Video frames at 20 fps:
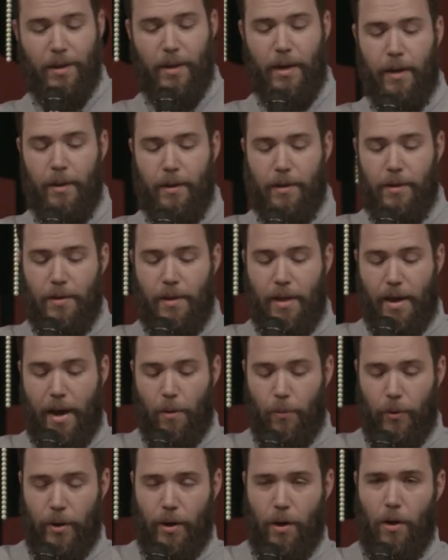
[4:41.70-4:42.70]
in
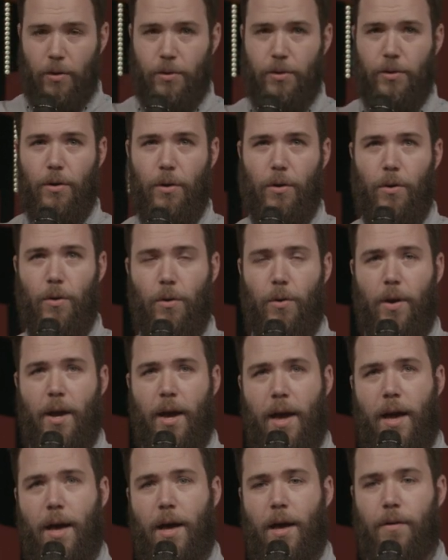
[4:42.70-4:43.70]
that we also
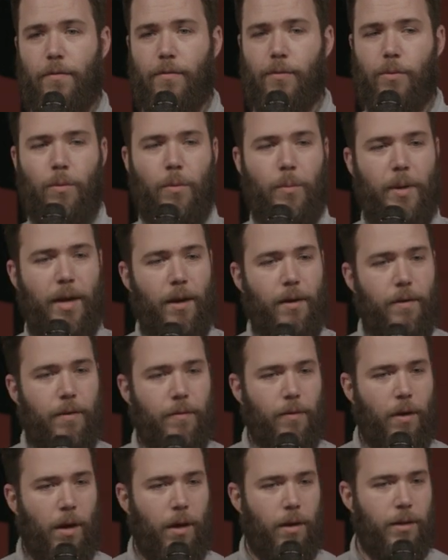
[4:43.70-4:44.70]
have what we
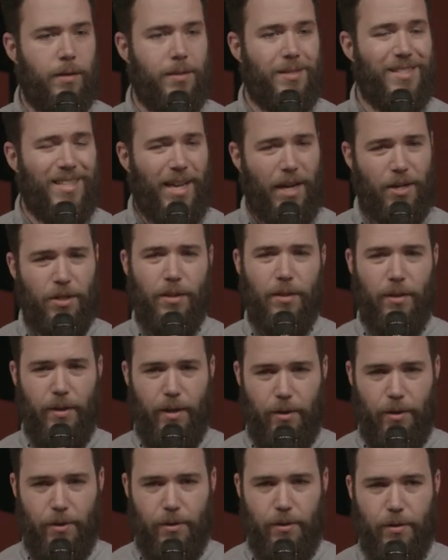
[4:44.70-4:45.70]
have uh, is section
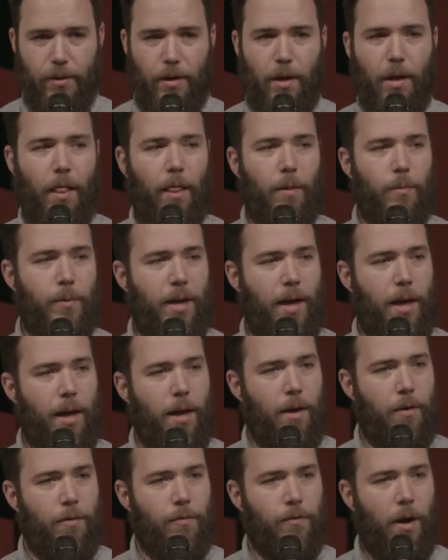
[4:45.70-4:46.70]
leaders. We
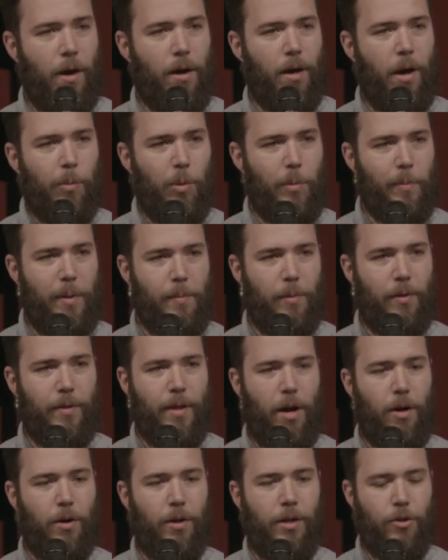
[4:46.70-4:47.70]
have a couple of people
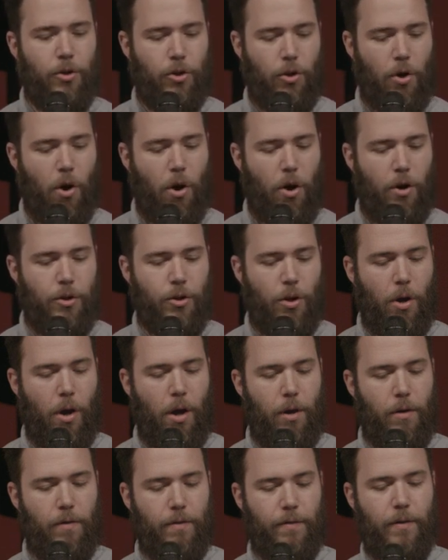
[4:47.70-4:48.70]
that are in charge
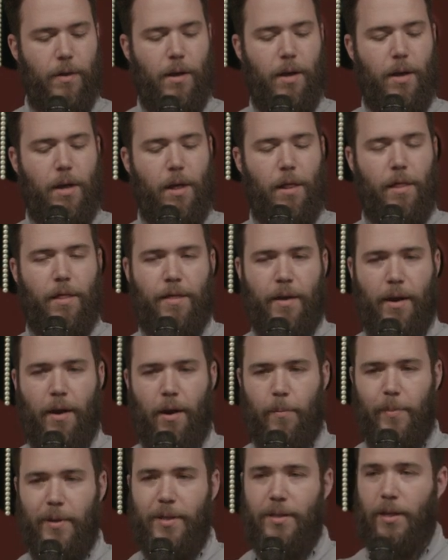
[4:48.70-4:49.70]
of
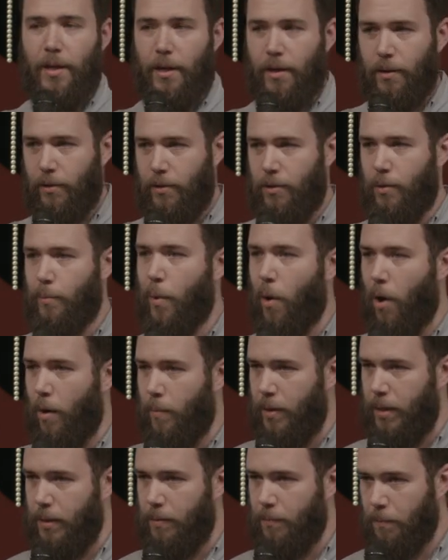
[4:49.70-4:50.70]
their particular
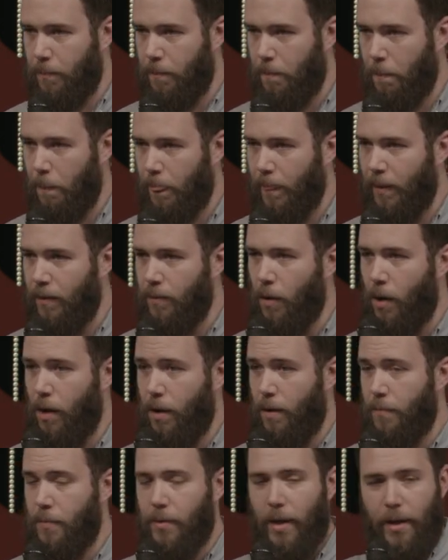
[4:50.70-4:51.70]
department,
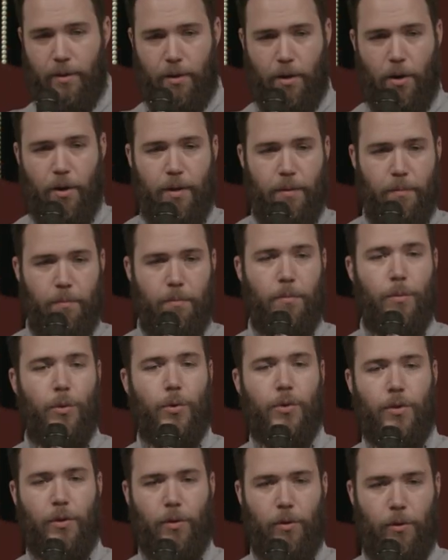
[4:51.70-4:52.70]
uh, like their
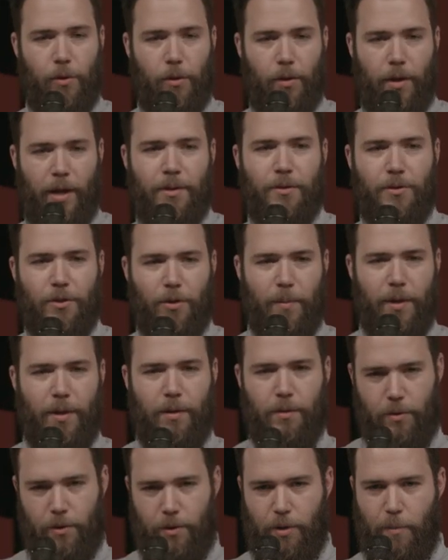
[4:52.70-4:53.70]
musical
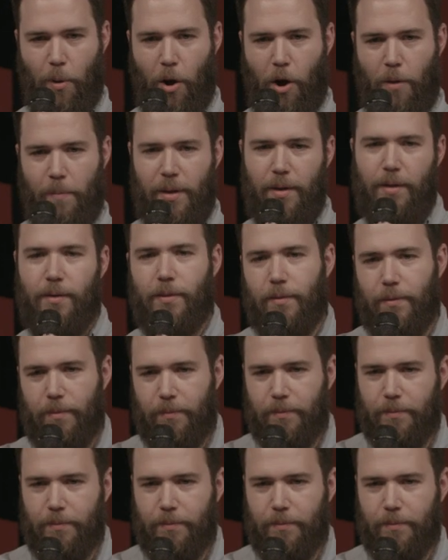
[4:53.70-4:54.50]
instrument department.